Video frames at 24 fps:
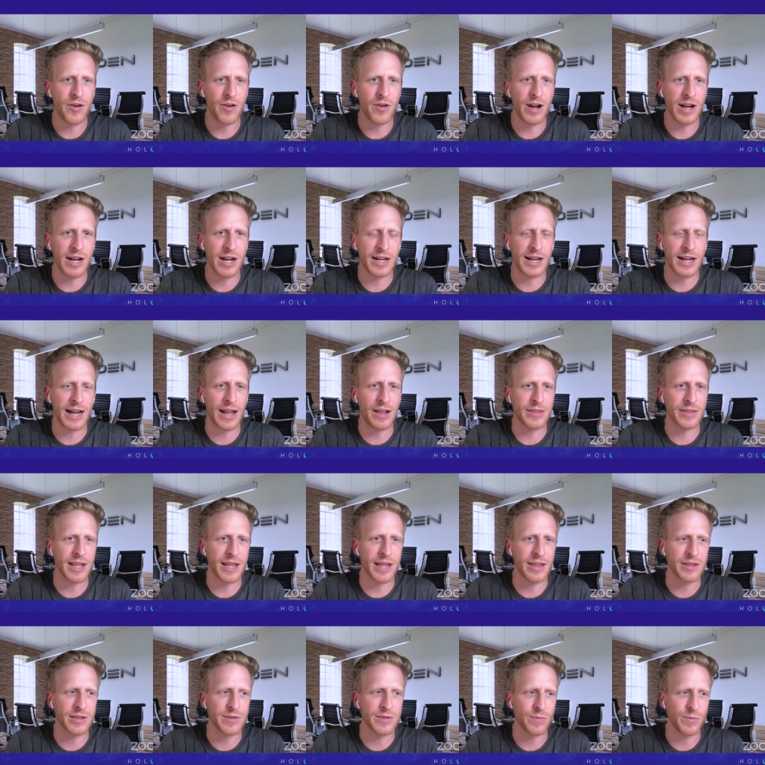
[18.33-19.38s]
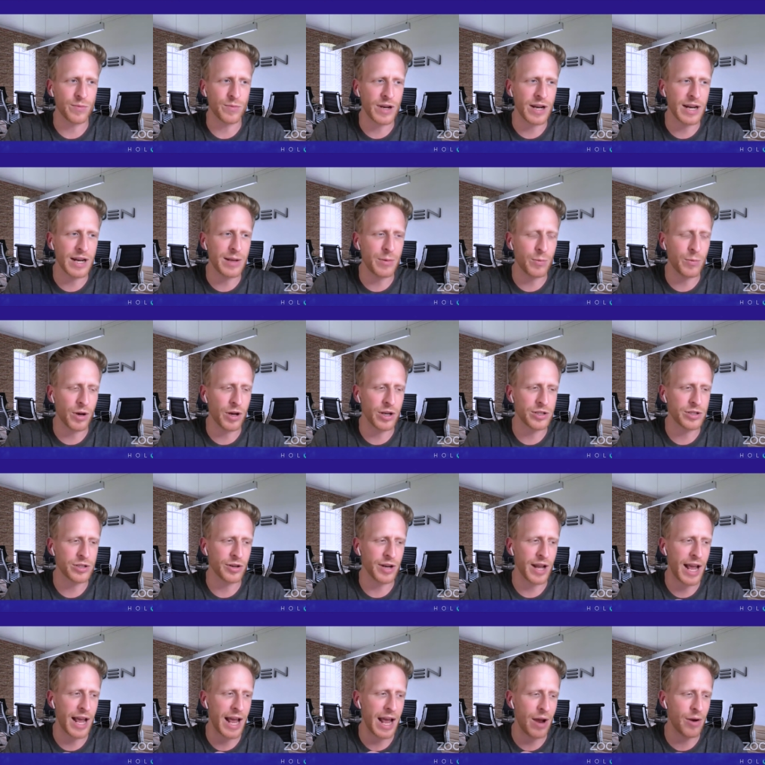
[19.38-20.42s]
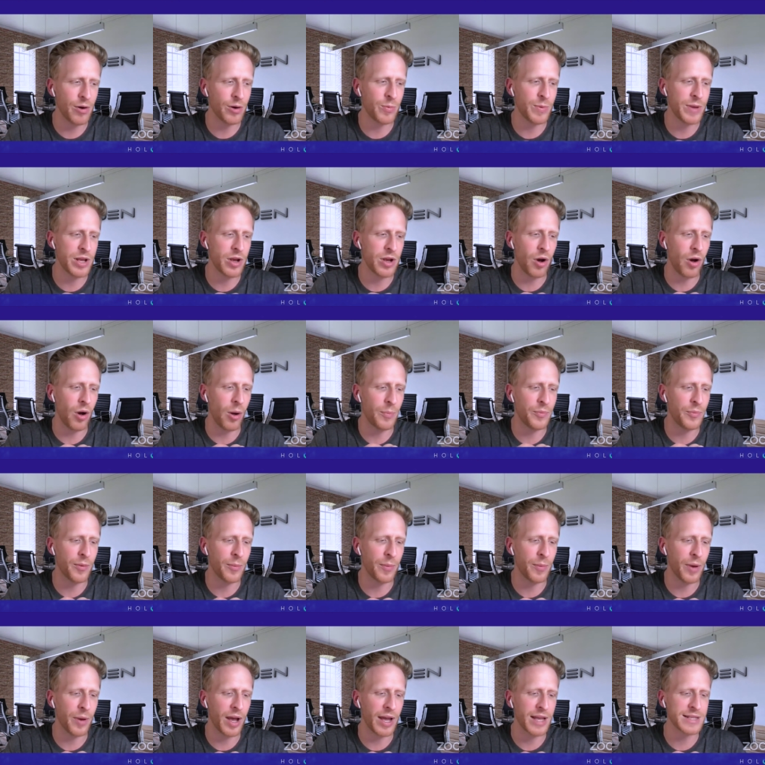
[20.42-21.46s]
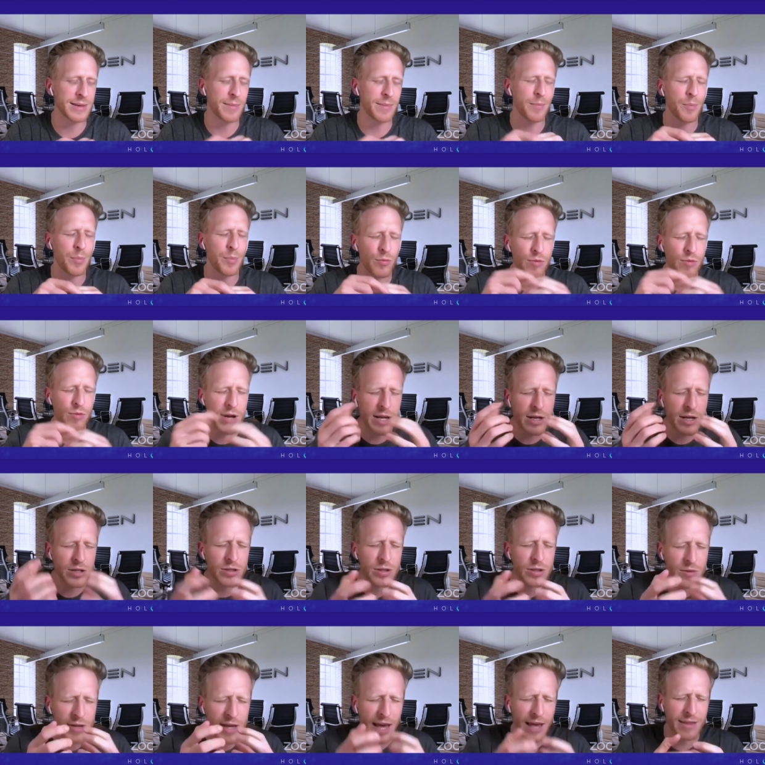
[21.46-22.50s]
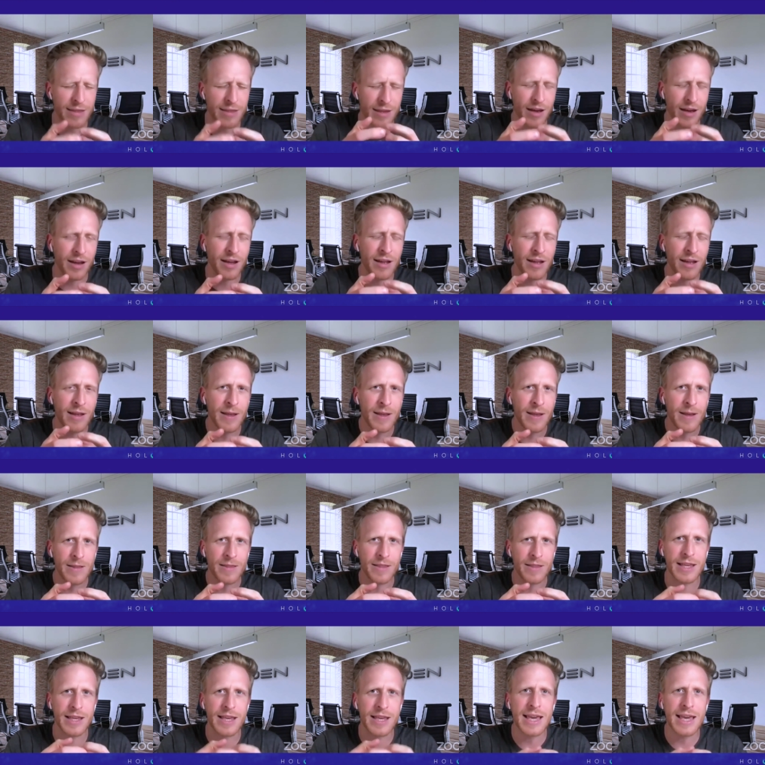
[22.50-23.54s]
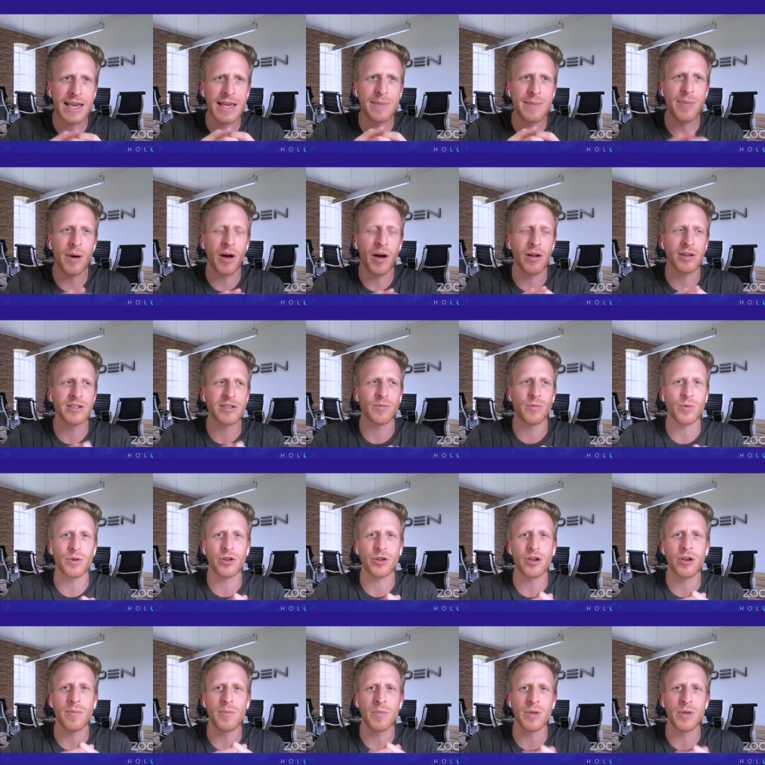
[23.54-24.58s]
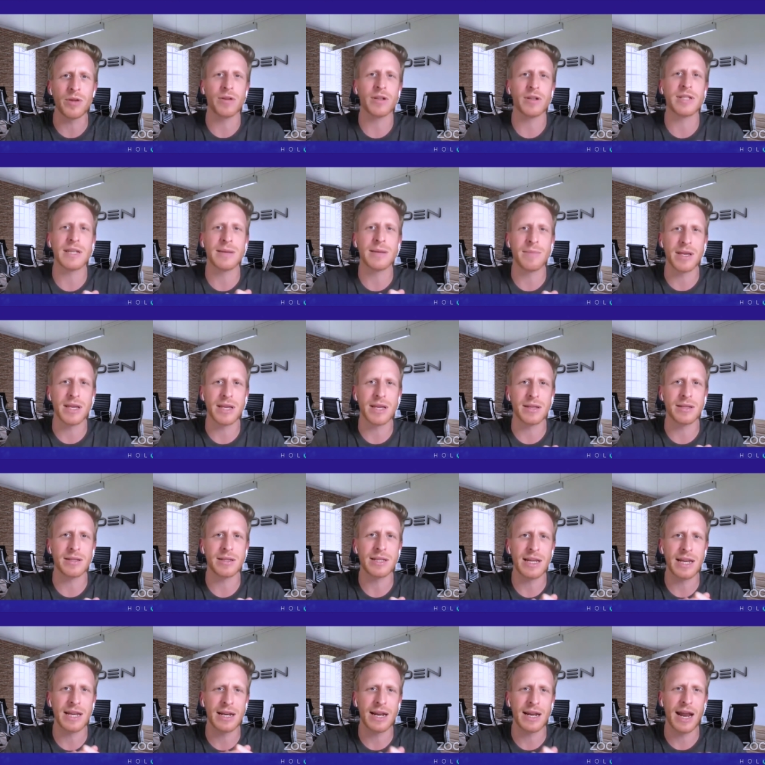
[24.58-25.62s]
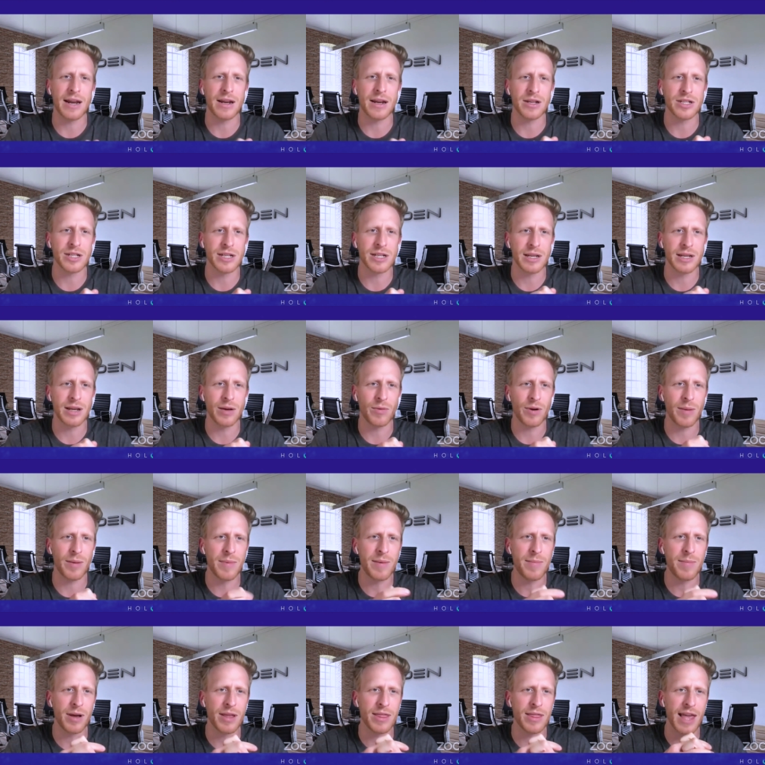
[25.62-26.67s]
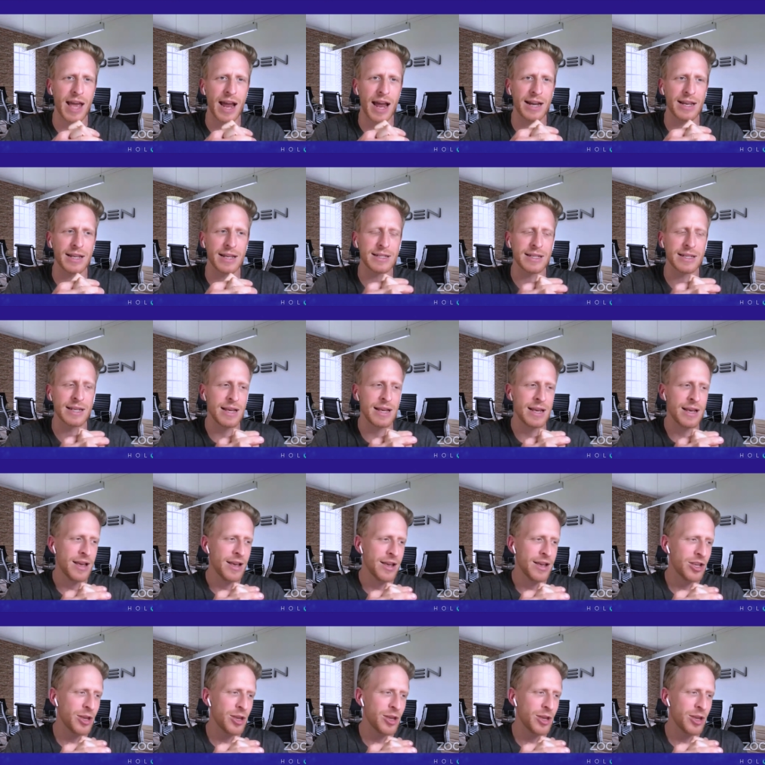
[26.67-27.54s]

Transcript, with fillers: very little out there that's really worked on how do we optimize and bring together the key parts of what a community means in energy. What I mean by that is